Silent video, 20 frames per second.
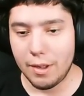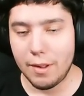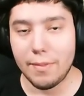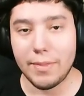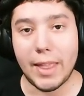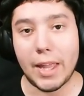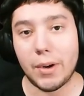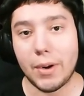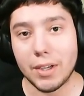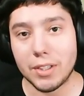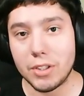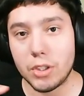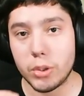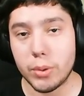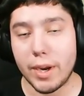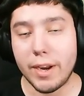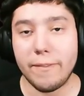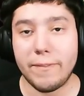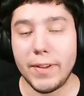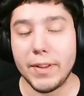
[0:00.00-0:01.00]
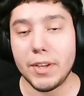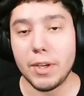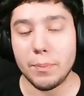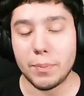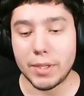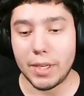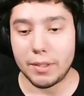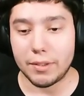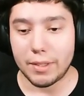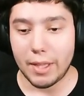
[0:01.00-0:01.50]
that'll actually drain
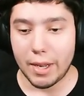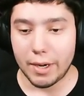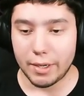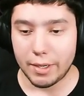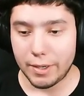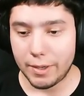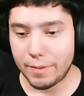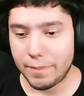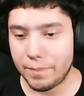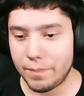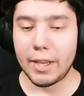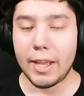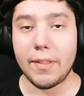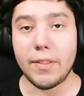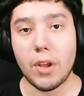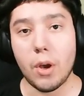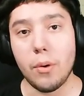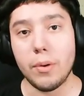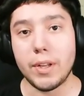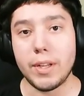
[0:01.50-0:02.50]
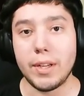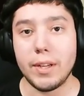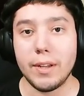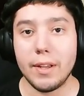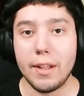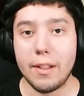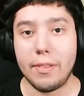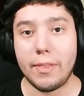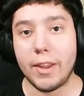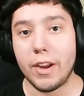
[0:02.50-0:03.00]
15% sanity. And
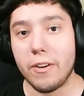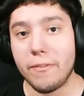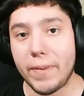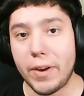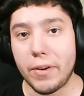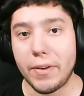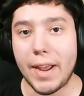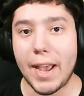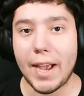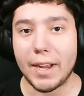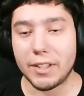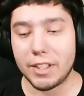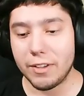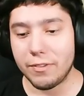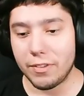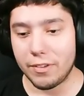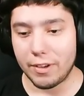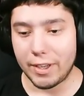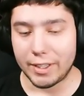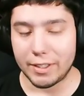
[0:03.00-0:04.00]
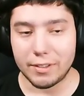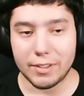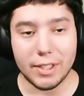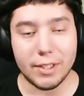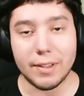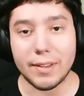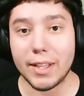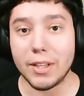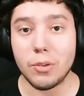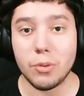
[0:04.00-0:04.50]
they are very active and like
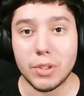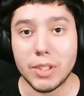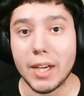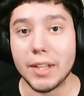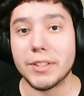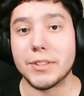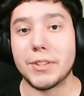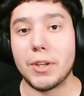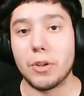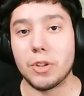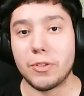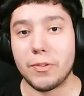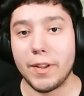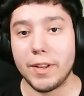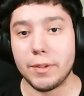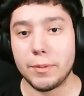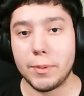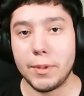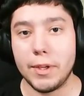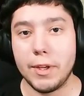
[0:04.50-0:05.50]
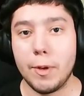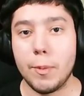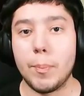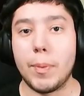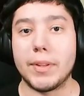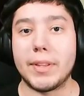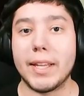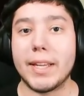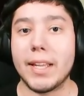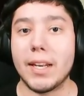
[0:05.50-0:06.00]
they do tons of ghost events,
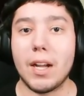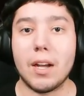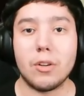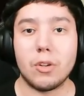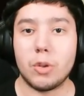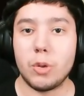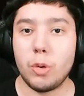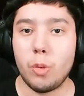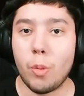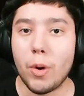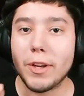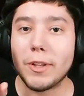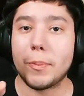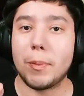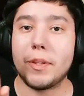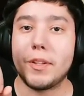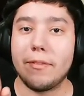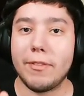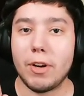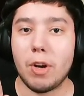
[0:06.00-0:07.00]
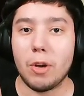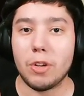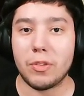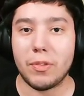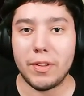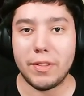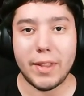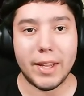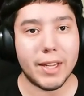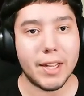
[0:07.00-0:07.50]
but they cannot do one specific ghost
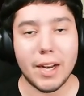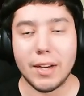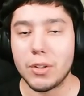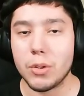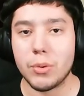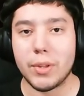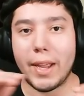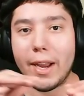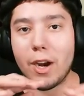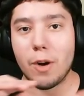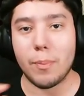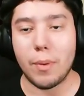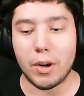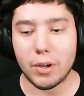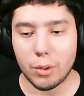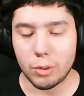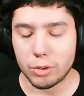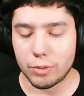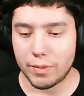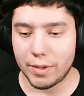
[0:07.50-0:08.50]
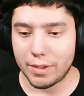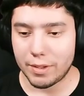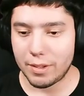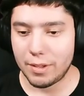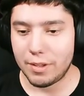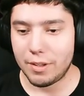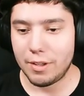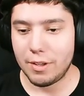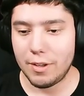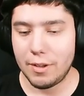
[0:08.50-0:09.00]
event. They cannot do the airball ghost event.
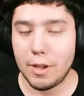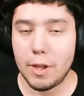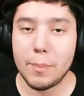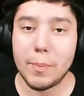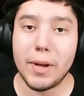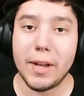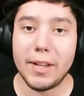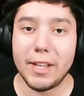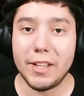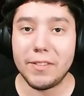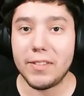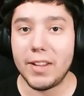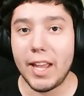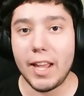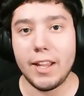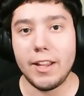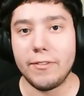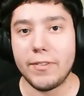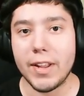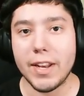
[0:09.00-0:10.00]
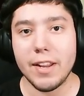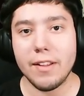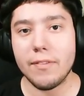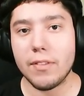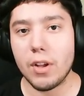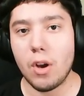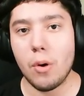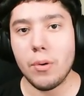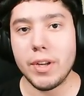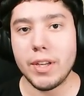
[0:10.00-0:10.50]
But if any of
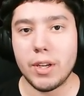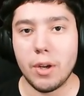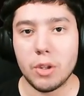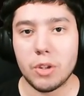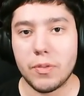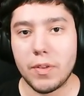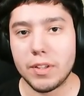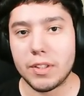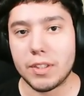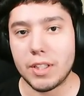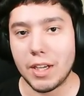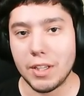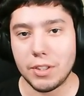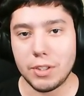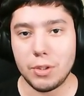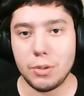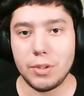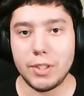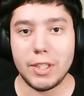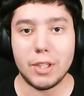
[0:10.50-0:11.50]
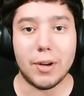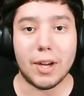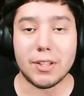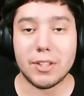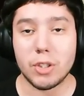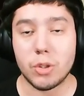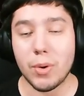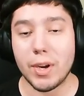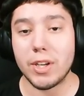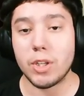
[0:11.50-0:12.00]
the Oni ghost events touch you, it'll
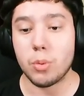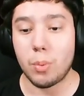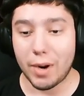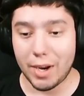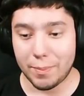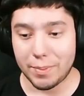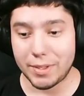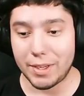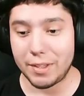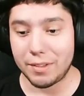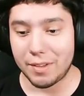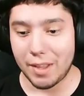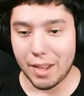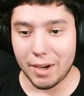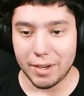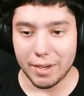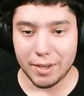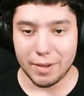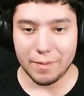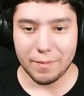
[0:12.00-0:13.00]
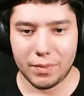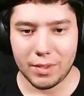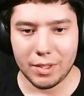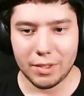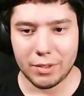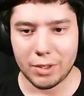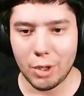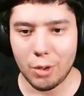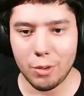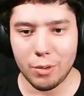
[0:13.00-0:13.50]
actually drain 20% sanity.
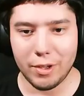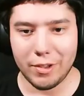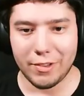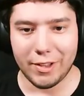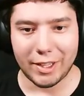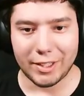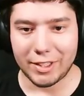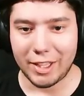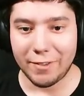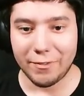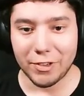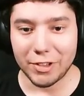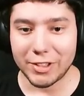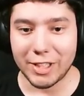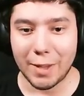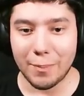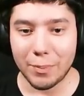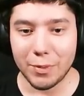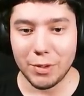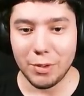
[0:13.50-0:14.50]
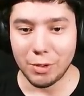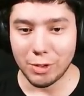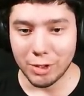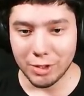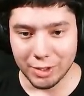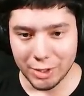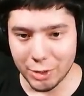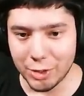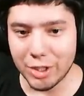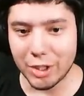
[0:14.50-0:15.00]
So, like, say for example,
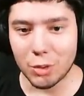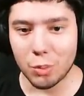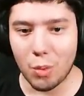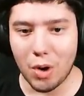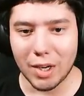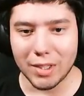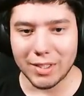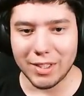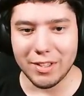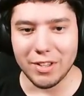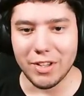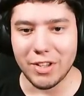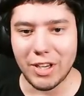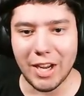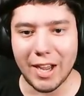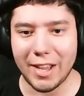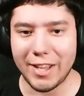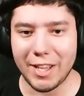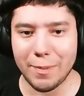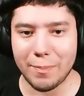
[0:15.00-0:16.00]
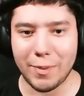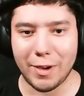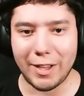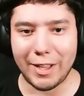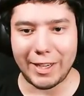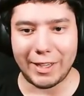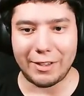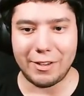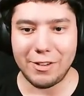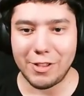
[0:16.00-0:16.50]
you just walked in, and you got hit by
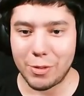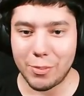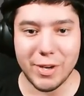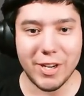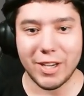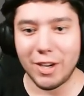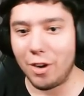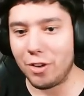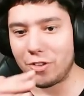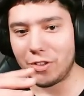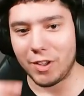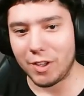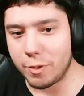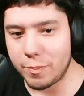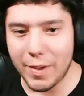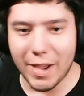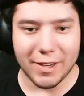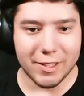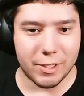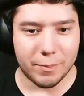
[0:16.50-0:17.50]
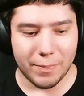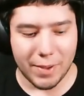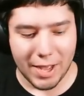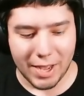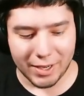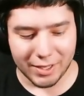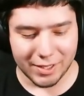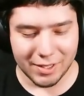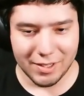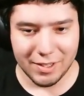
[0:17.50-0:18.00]
like 3 ghost events back to
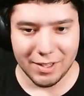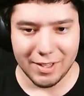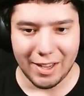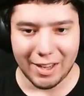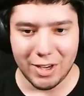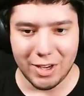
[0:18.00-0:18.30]
back, and